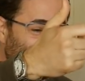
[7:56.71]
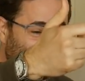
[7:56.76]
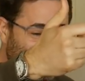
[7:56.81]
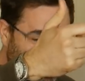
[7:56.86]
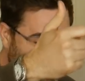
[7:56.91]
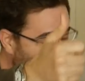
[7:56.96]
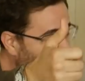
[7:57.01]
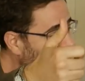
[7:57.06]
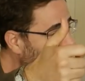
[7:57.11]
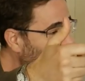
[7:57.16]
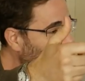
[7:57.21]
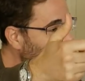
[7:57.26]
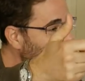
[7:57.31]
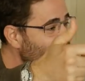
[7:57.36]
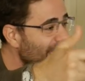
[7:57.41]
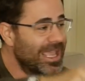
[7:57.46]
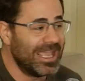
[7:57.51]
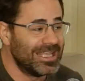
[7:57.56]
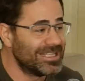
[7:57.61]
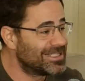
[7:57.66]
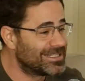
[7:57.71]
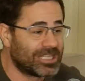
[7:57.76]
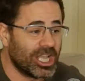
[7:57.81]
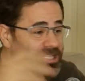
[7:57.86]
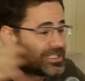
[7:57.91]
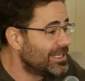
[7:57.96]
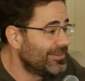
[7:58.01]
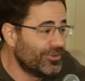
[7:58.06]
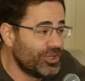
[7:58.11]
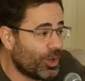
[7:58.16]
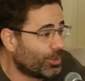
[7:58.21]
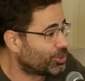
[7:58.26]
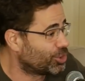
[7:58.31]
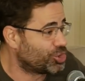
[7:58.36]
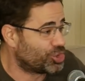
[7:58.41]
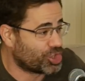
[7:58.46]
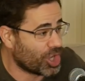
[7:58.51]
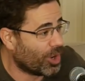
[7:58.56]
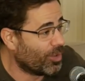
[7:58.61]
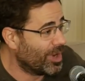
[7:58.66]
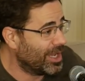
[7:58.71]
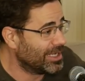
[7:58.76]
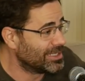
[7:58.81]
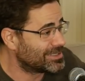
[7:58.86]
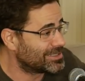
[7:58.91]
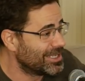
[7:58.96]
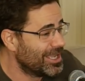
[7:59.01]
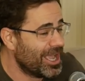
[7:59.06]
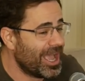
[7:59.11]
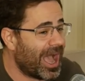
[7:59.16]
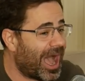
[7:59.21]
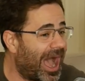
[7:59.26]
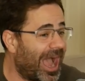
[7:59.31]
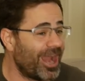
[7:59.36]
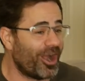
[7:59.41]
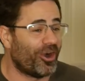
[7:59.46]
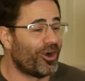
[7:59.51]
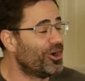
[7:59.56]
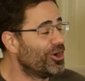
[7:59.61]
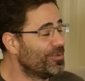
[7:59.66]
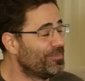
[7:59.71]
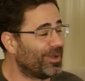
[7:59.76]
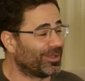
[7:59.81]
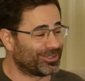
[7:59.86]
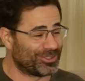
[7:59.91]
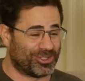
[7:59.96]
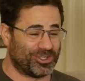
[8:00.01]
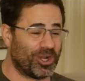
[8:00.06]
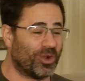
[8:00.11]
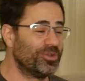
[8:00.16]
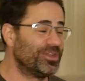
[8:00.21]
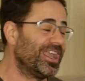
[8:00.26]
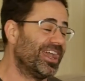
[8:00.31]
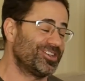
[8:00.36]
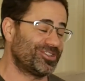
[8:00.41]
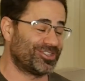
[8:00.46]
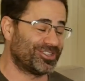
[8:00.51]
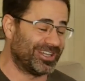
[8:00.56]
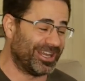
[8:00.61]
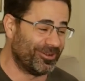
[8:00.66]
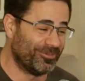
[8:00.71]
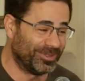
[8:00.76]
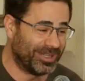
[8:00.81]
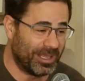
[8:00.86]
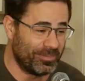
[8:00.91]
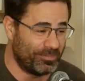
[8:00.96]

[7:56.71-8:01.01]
the show is doesn't even know what the show is. it is. I but, heard about the show yesterday when